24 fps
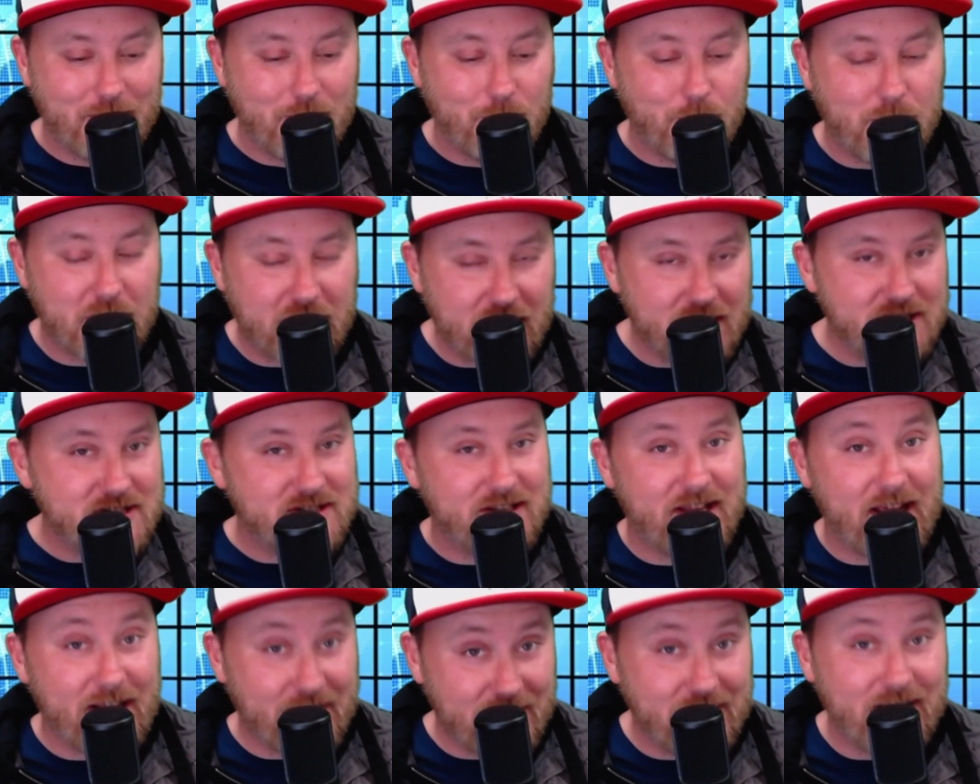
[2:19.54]
because
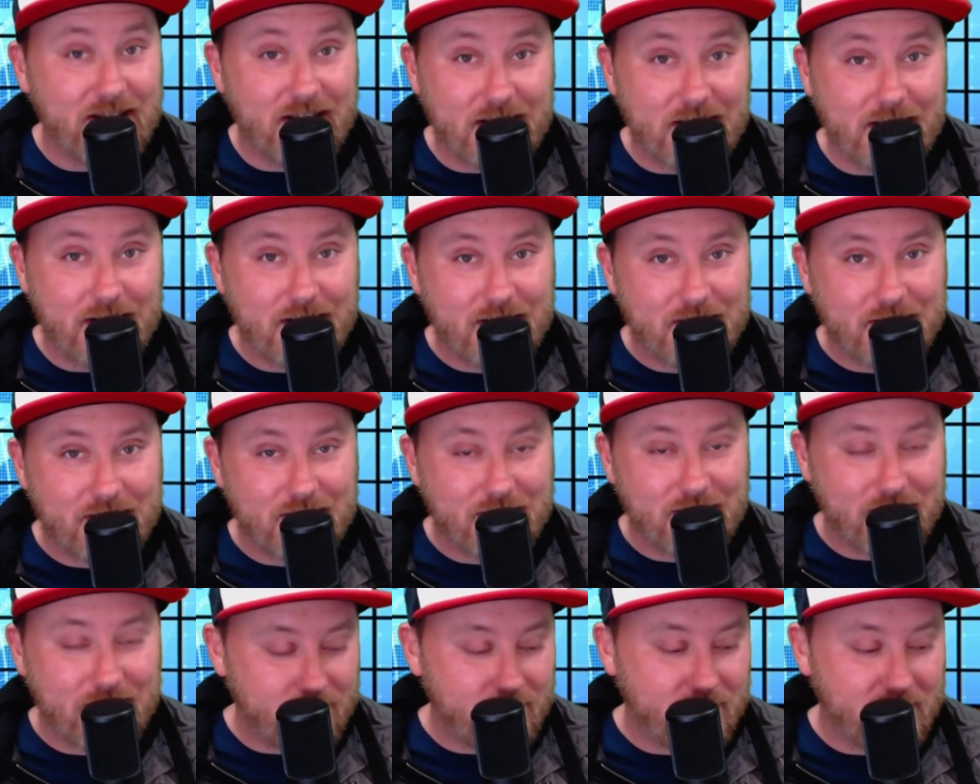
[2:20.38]
they did,
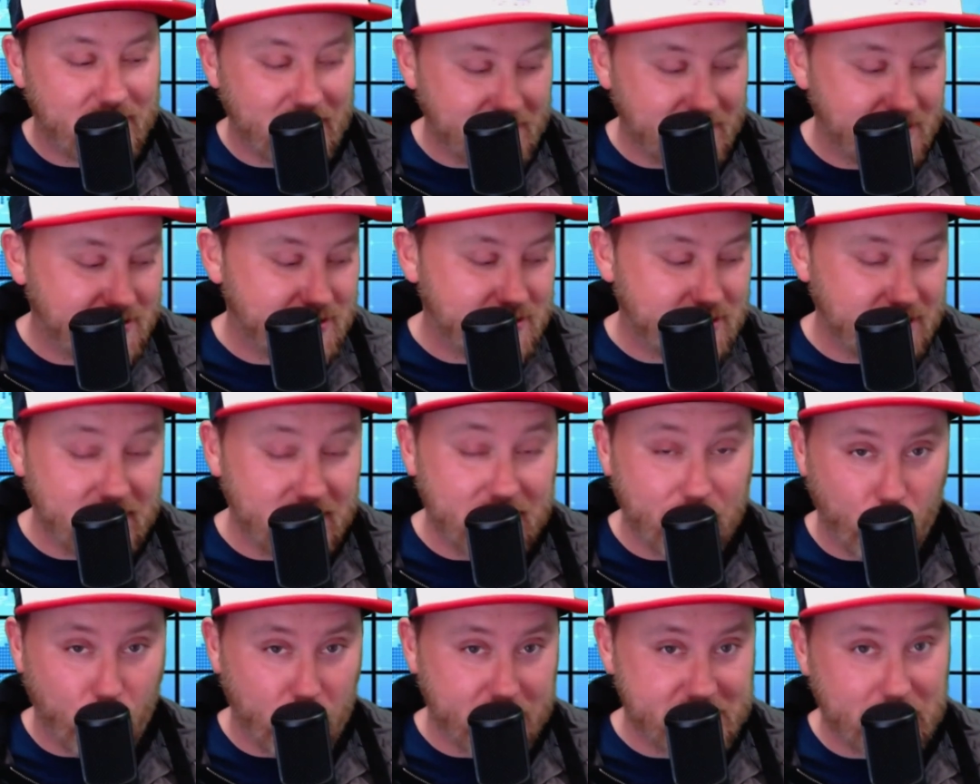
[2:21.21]
that
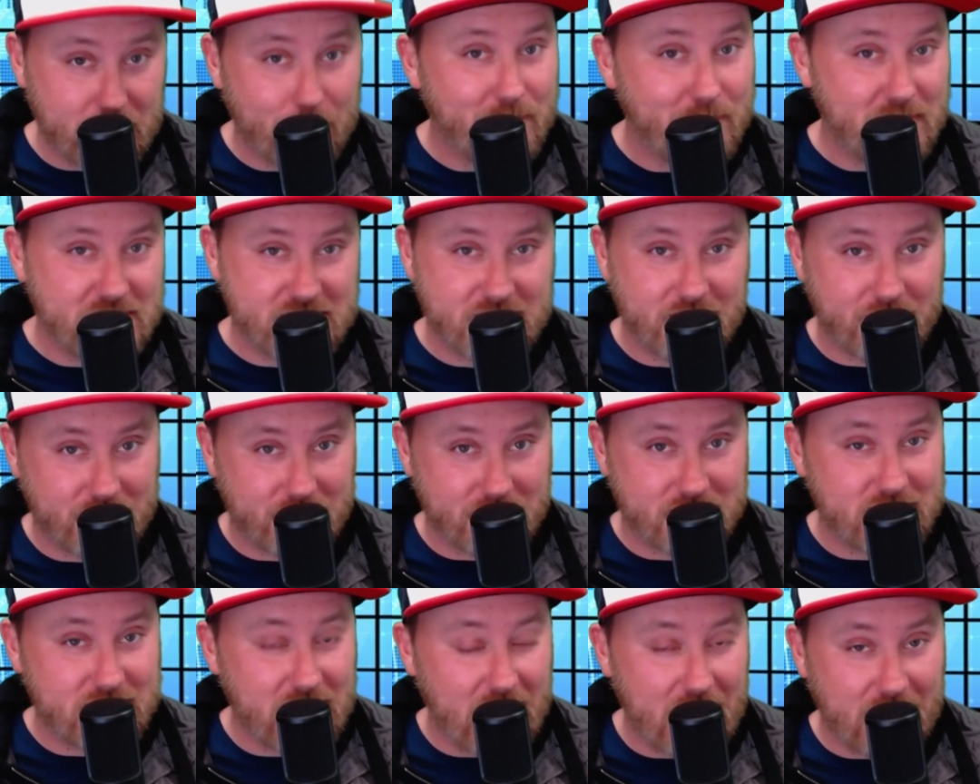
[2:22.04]
it was a
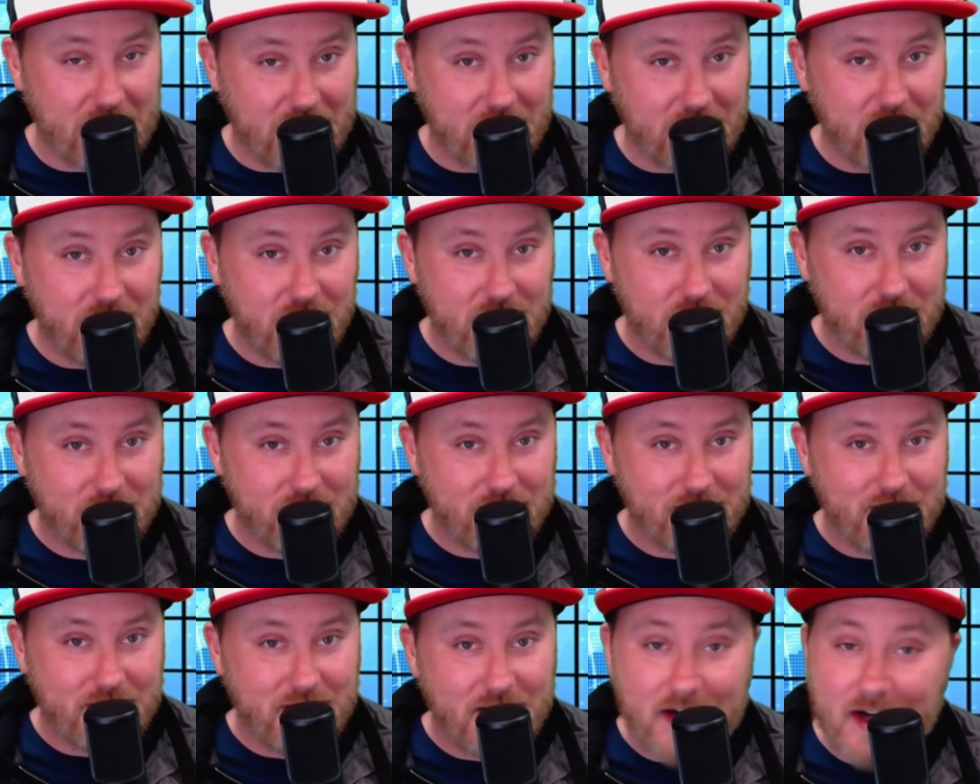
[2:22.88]
misunderstanding,
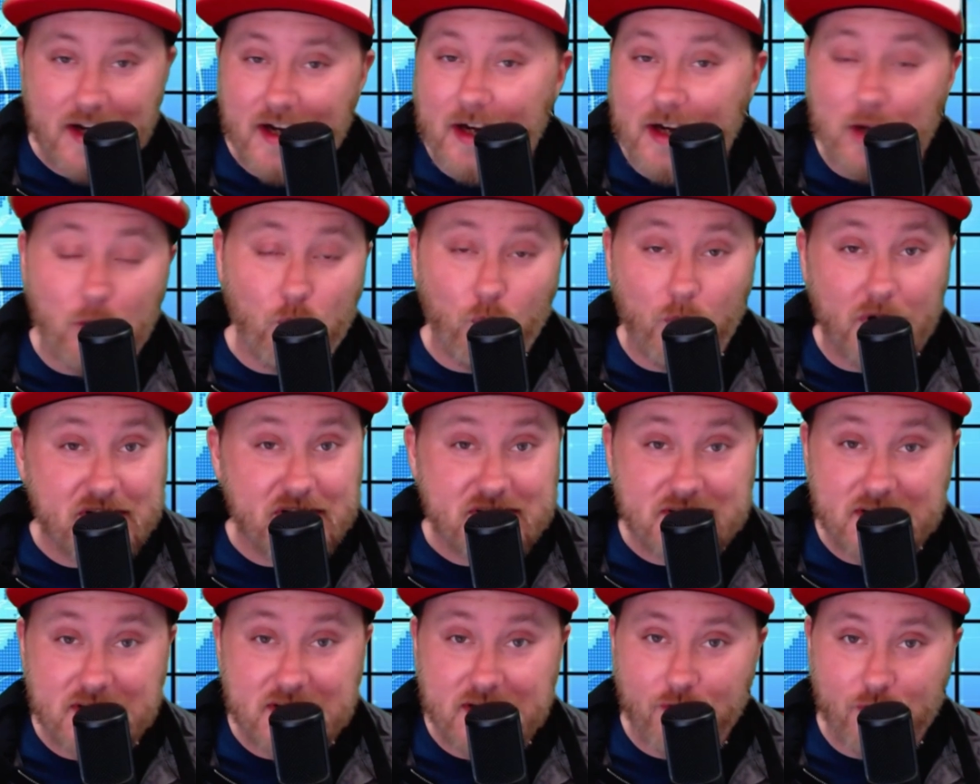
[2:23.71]
and it
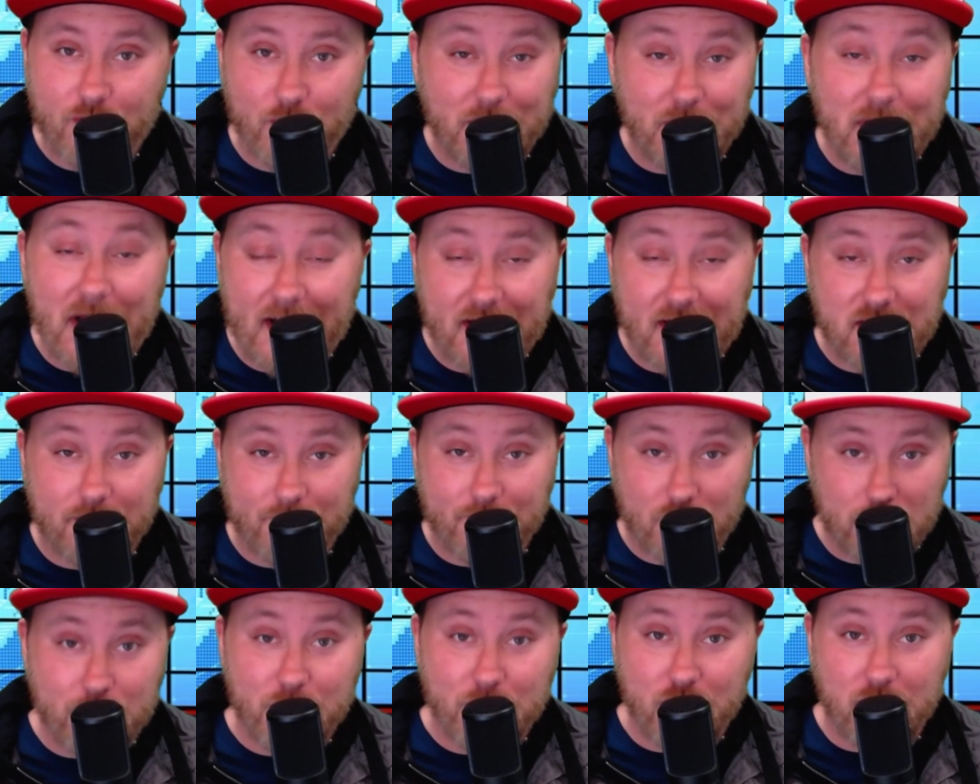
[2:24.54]
wasn't through lack of
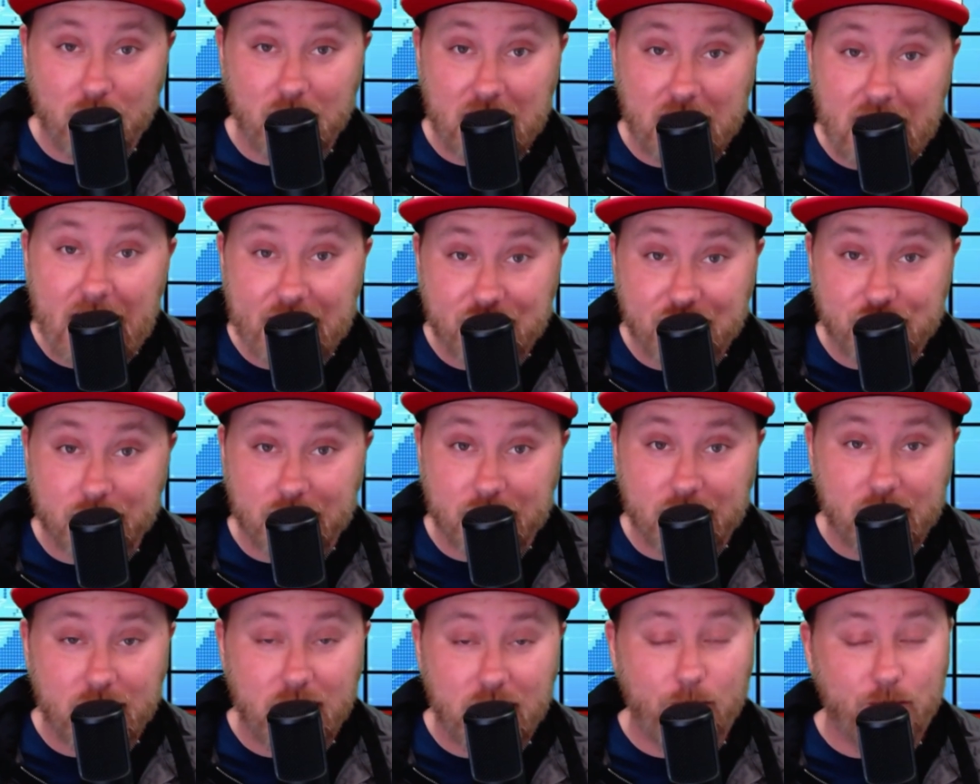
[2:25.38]

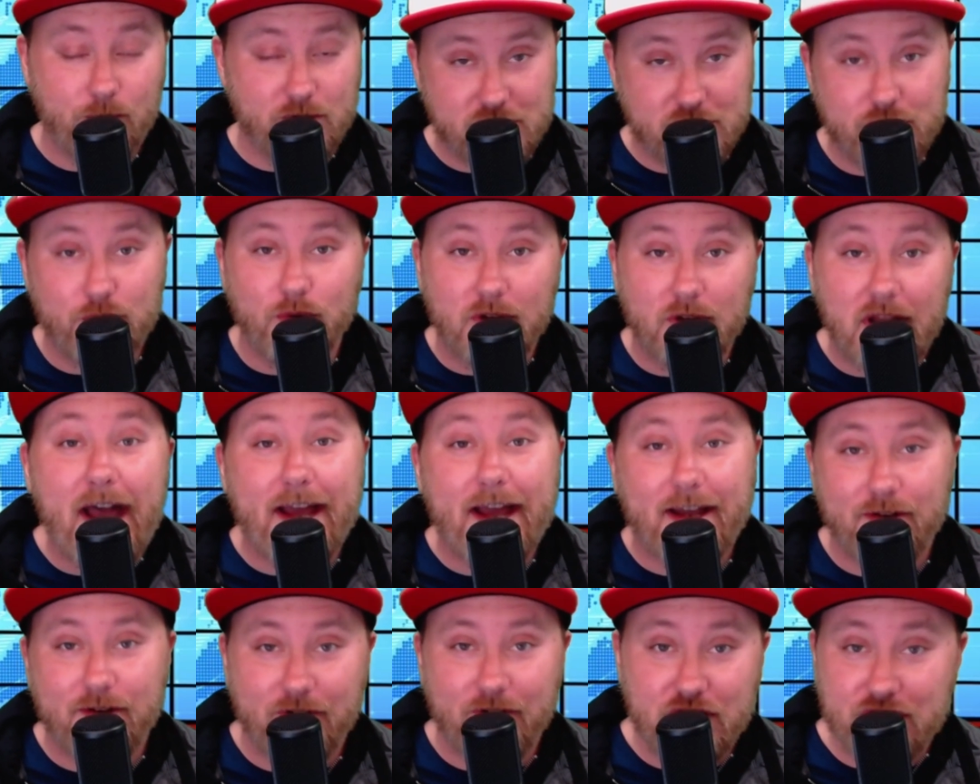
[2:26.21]
communication, it was through
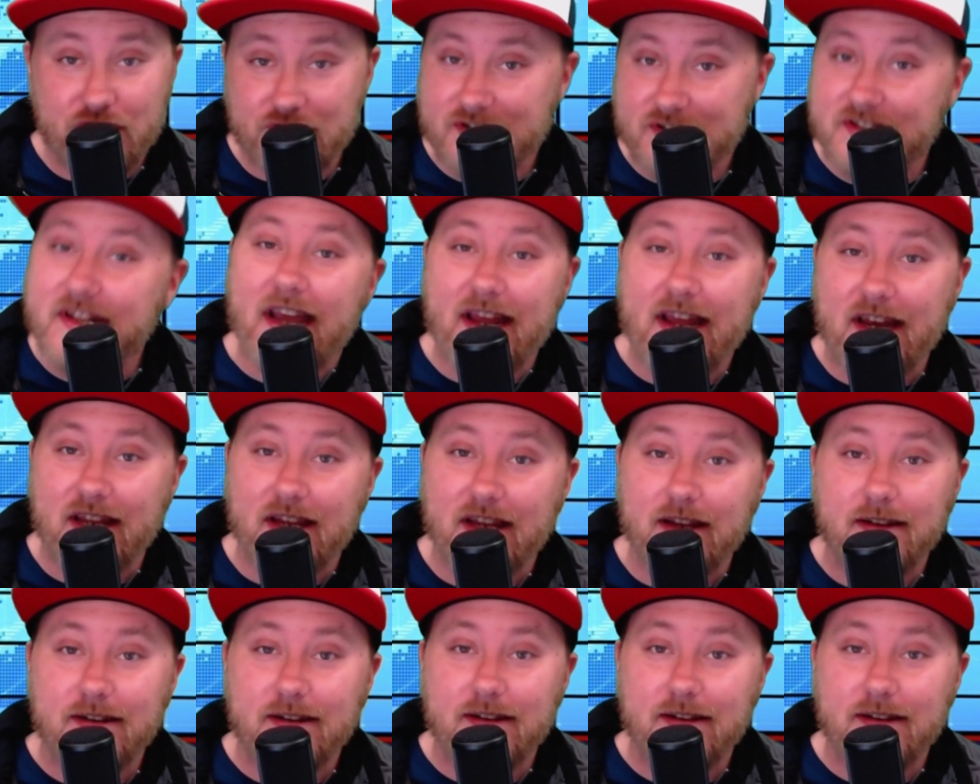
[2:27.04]
lack of understanding.